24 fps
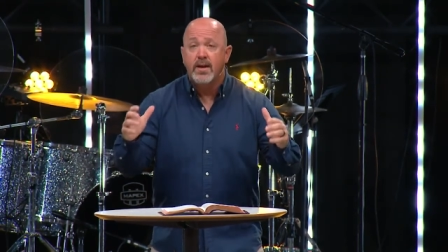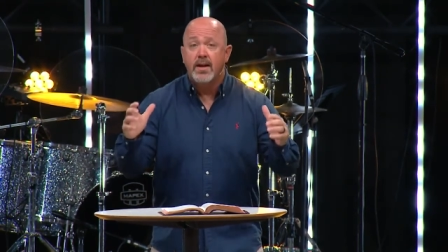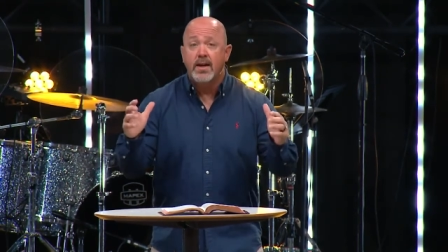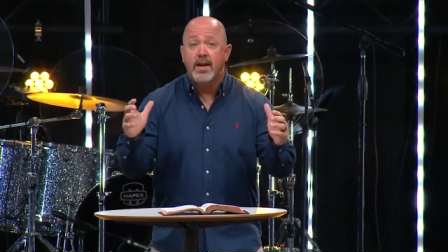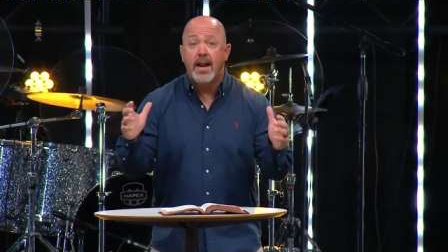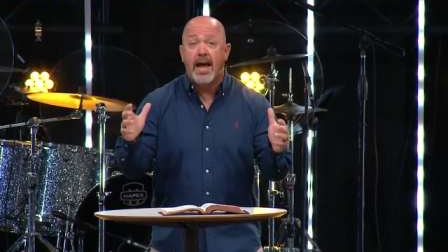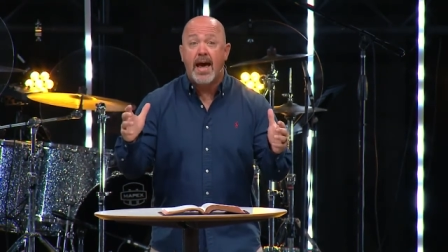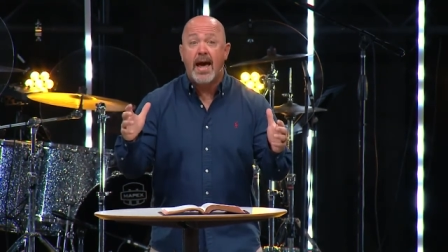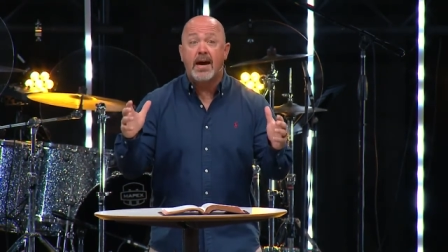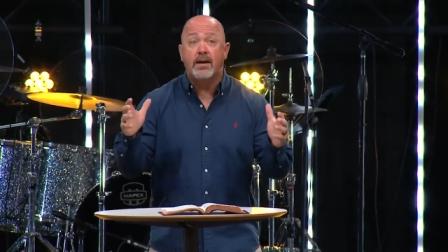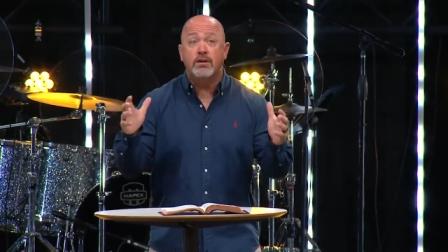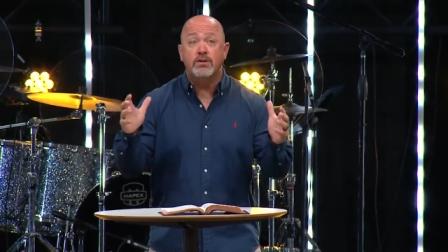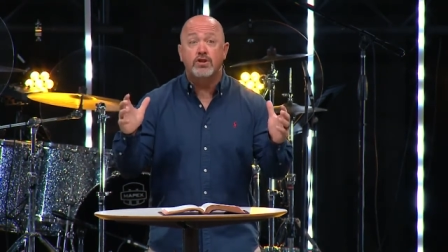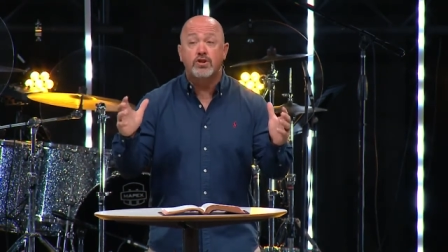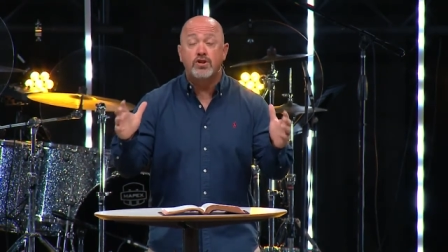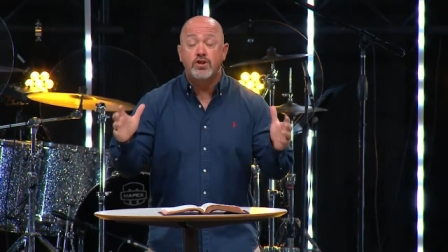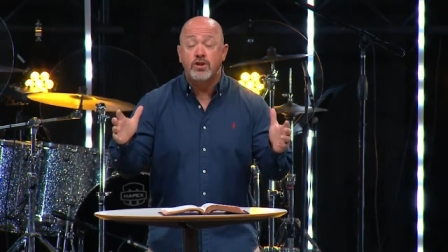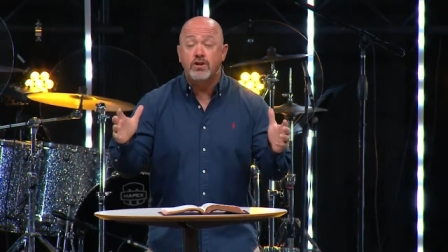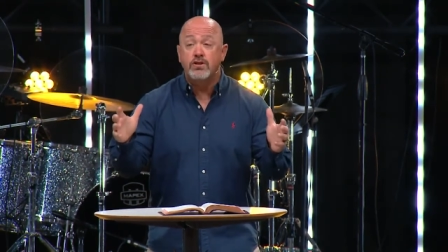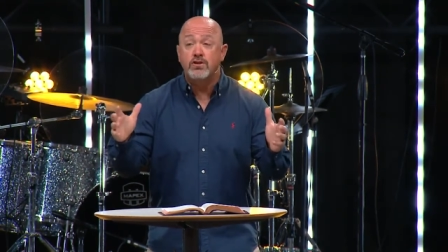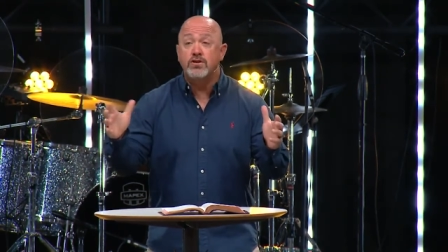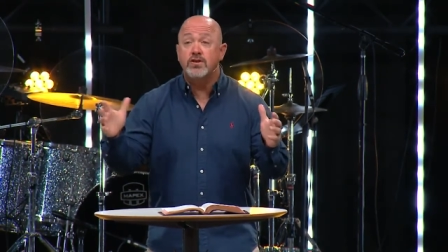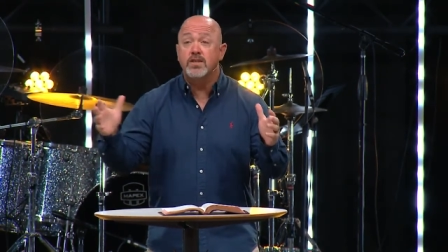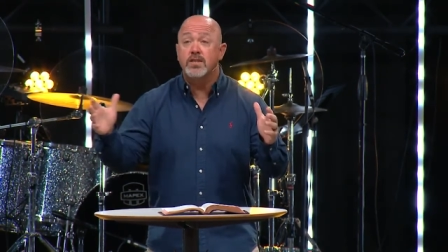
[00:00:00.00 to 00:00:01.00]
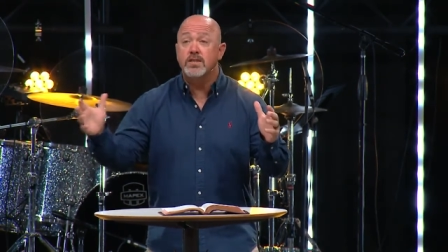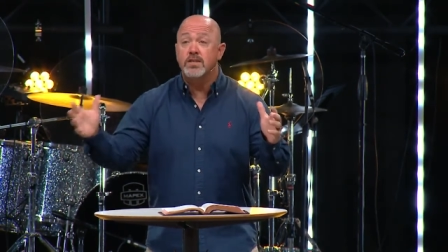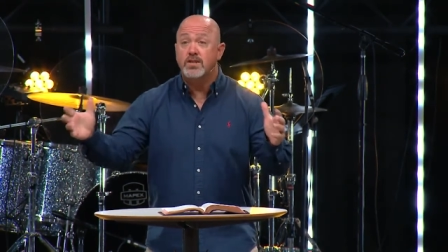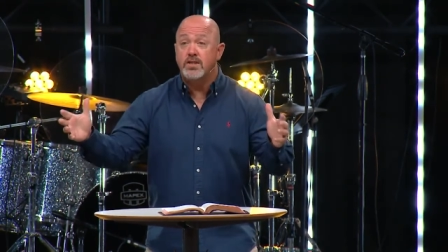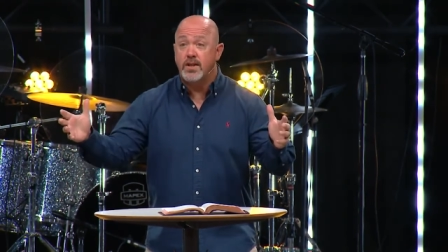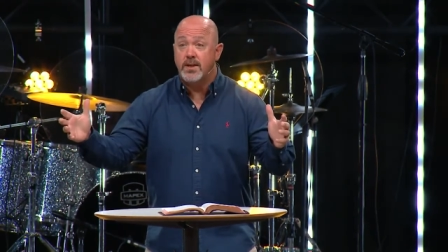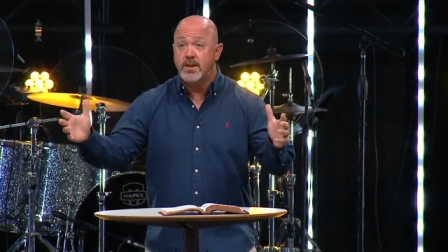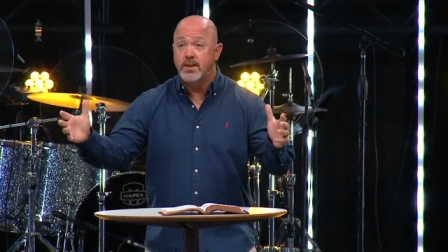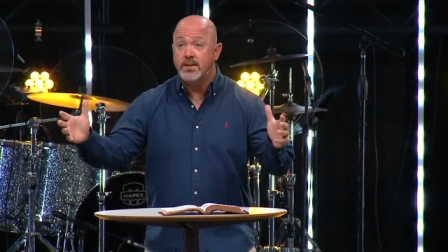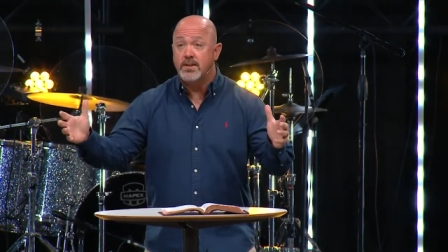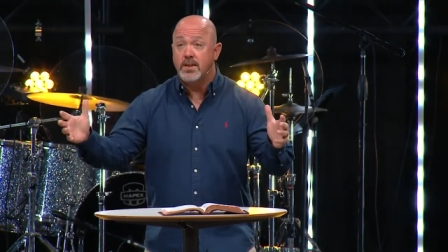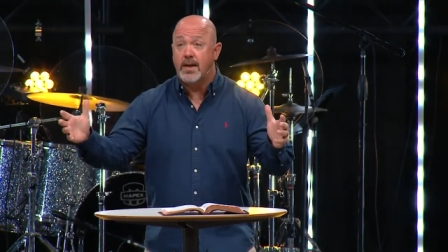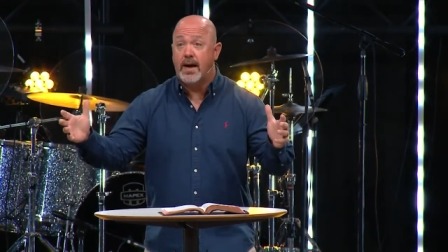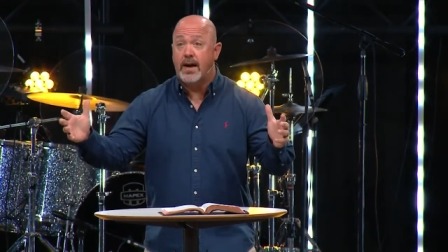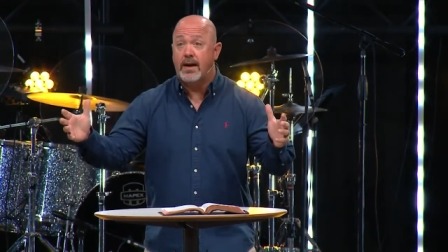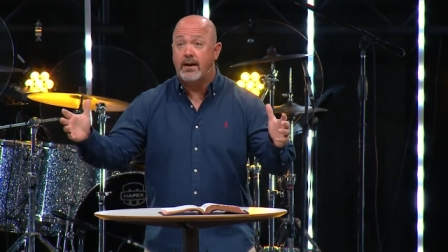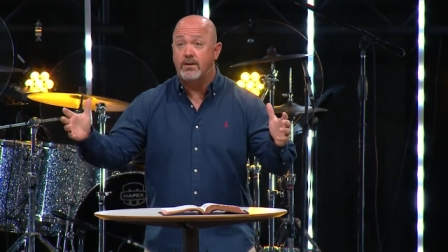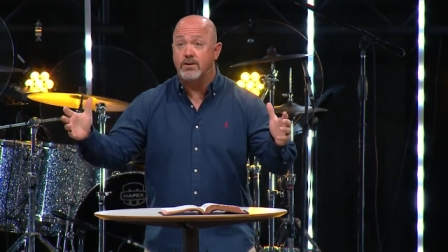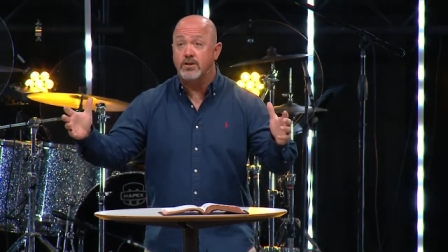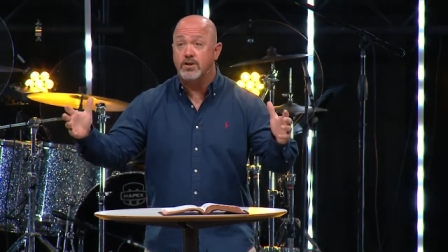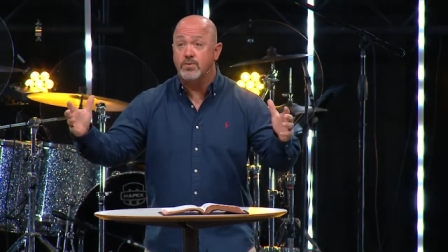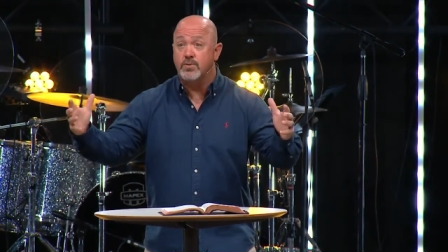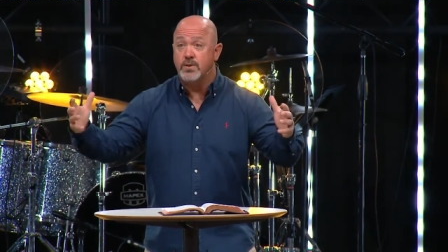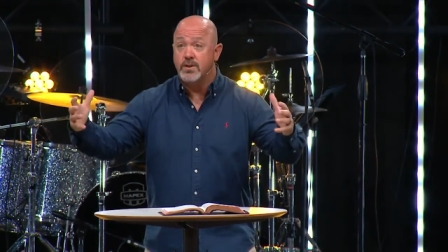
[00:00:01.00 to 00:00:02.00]
Now, Jews and
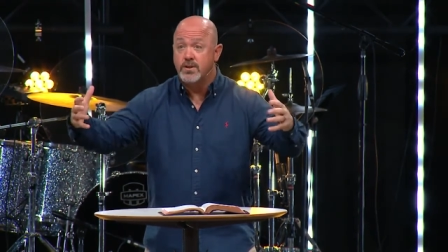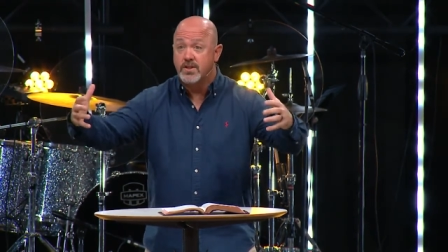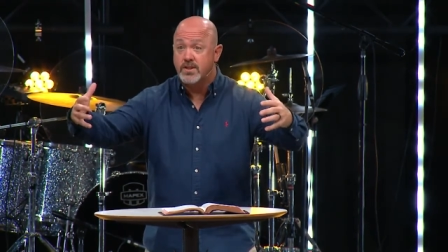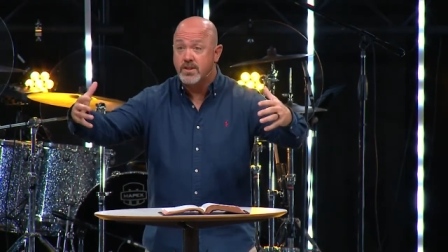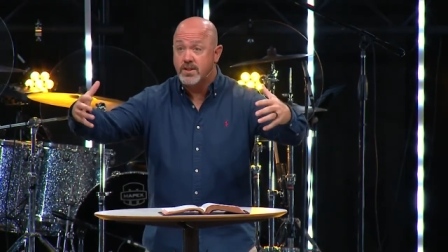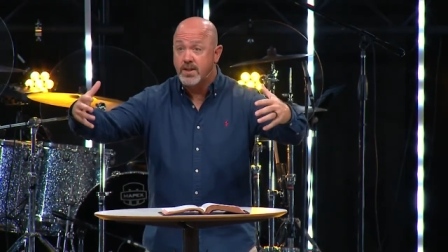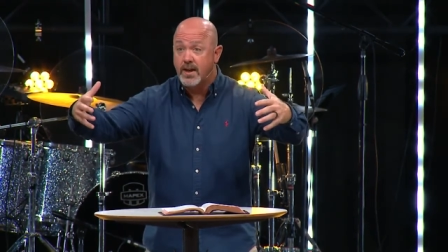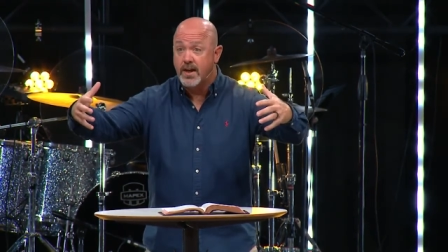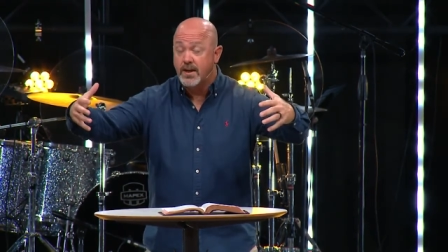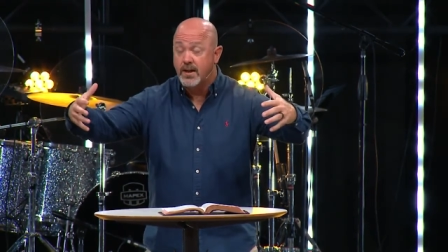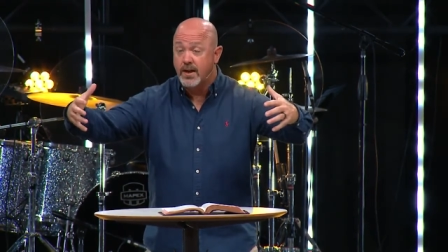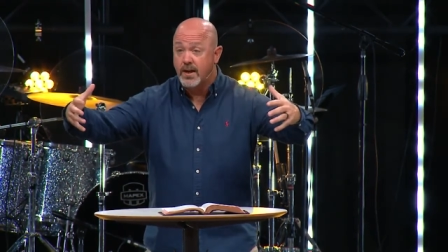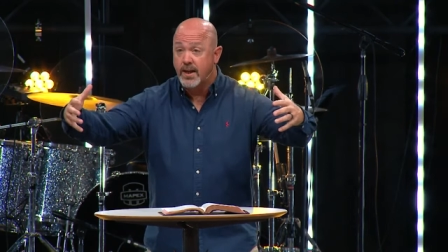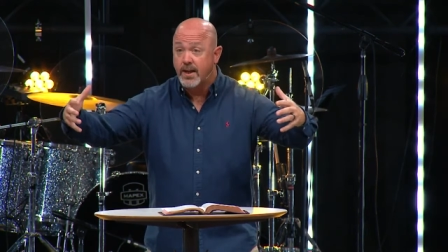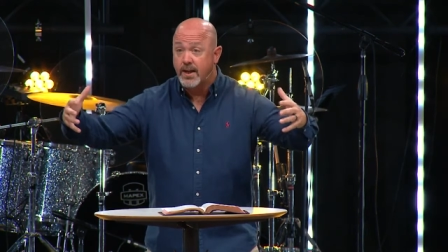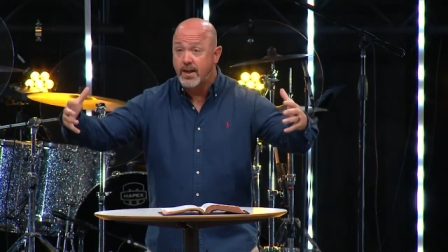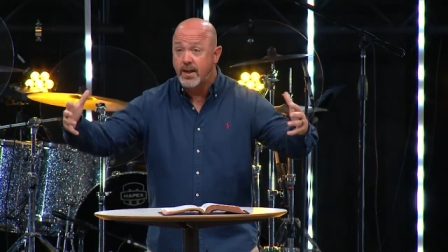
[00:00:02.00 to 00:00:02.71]
Gentiles would suddenly